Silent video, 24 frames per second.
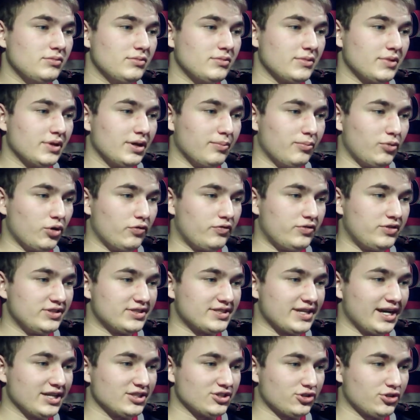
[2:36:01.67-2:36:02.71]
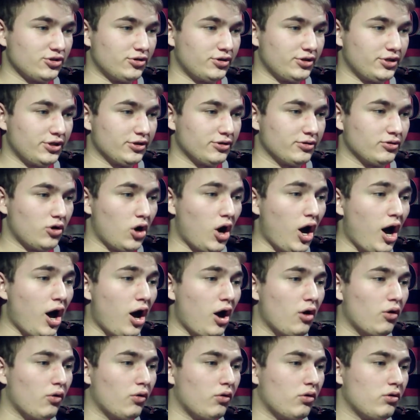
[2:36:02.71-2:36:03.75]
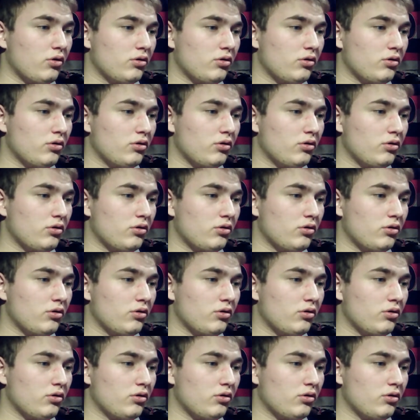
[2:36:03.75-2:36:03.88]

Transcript: And both these guys are going here. Oh!